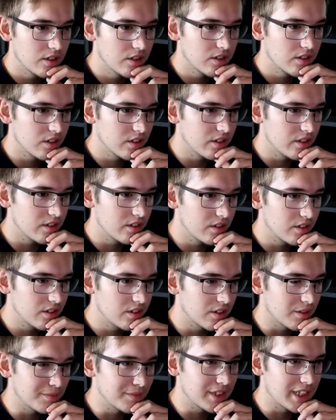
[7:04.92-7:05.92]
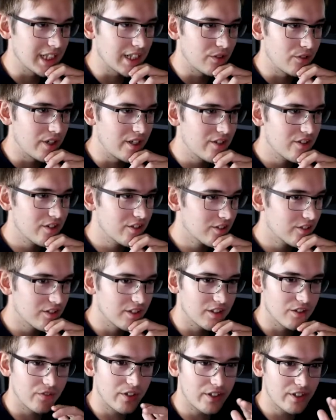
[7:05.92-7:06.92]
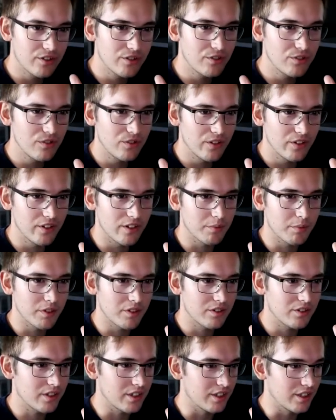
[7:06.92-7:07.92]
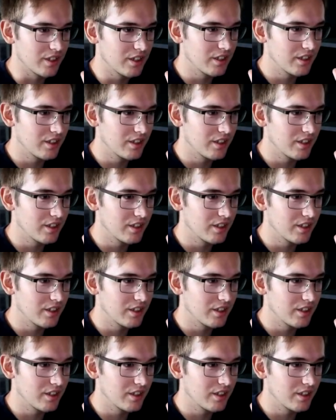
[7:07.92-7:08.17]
So this is some decorations. It's very cool, this I must say.